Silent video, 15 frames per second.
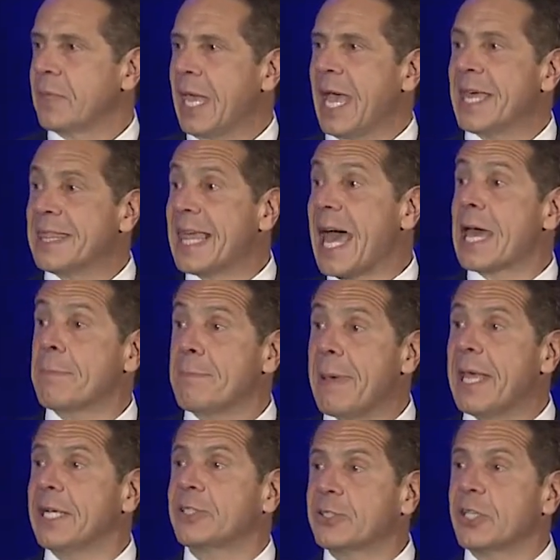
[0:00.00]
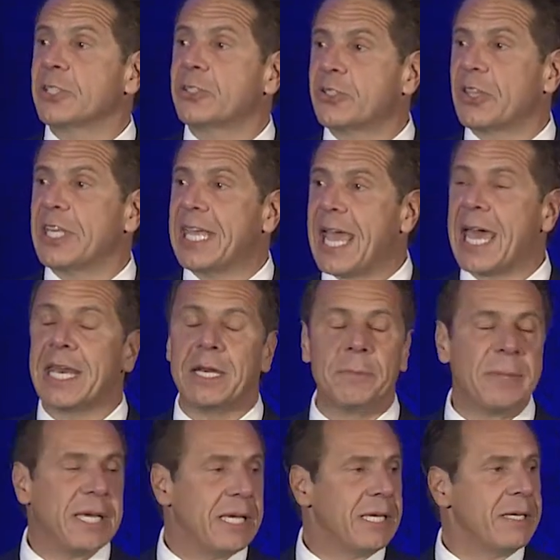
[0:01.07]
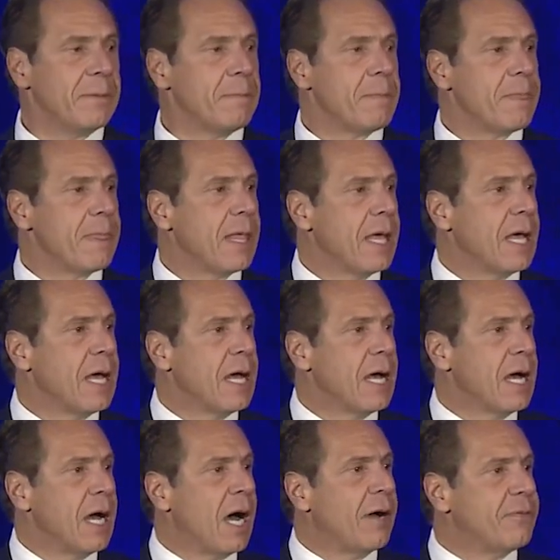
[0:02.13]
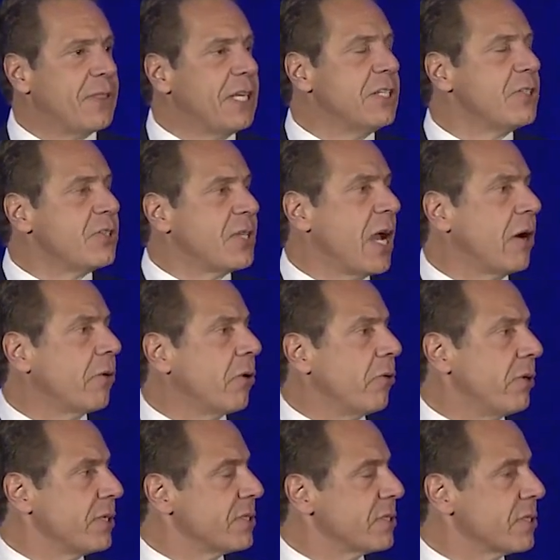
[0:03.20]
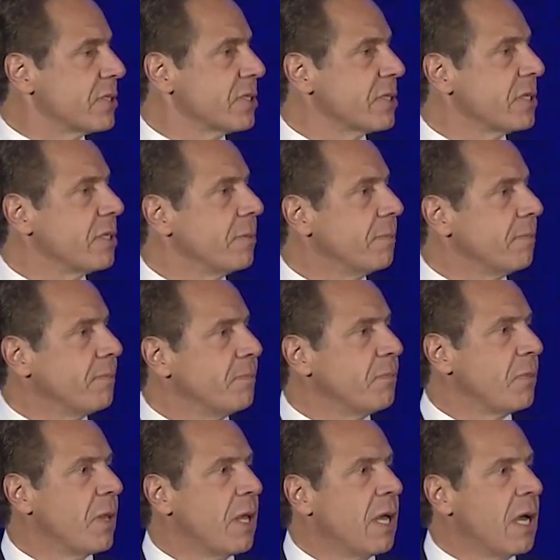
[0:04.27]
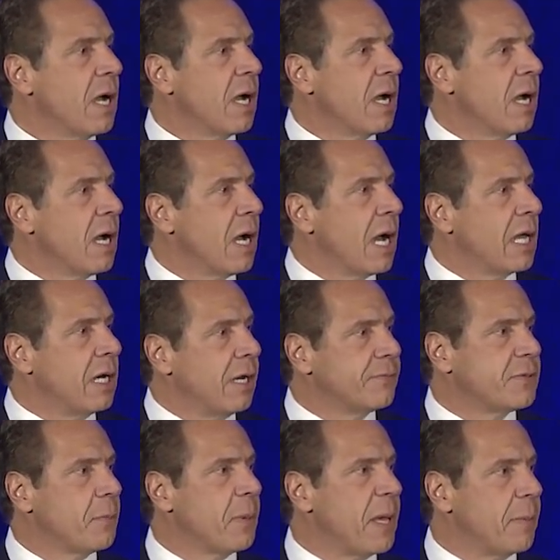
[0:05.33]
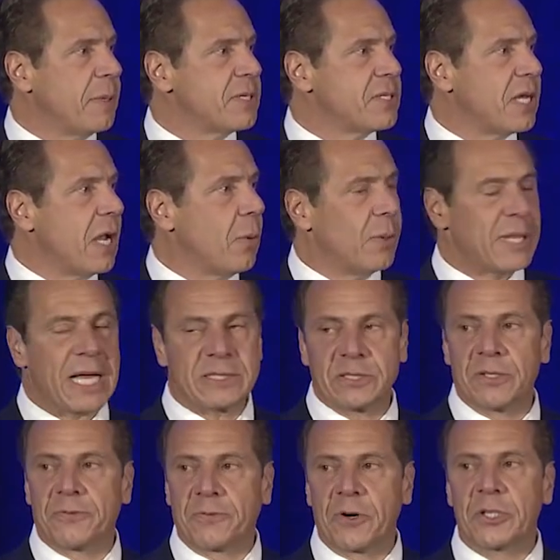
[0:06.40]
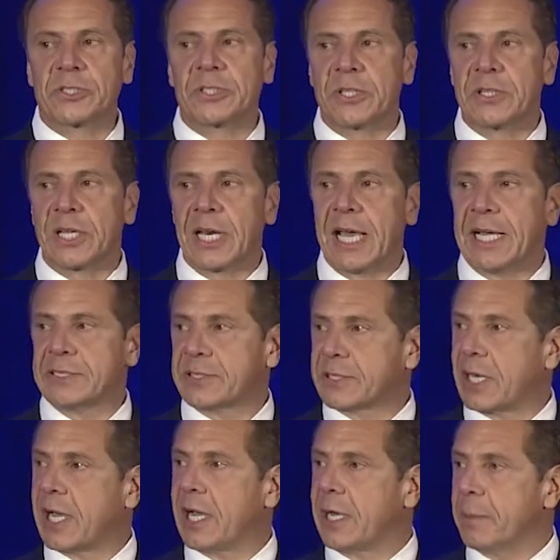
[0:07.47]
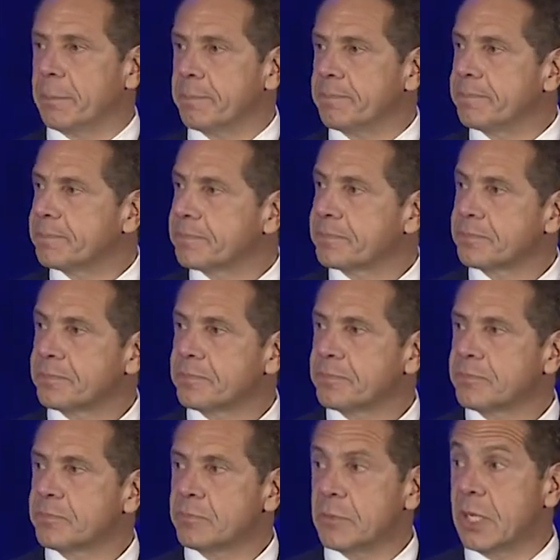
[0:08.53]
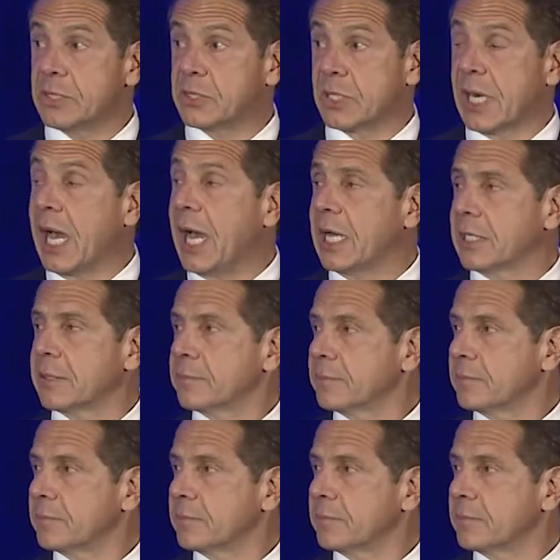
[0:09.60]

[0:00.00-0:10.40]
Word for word: And that makes us the enemy of these terrorists. I'd love to be able to say, well, that's the first and the last time. It's not.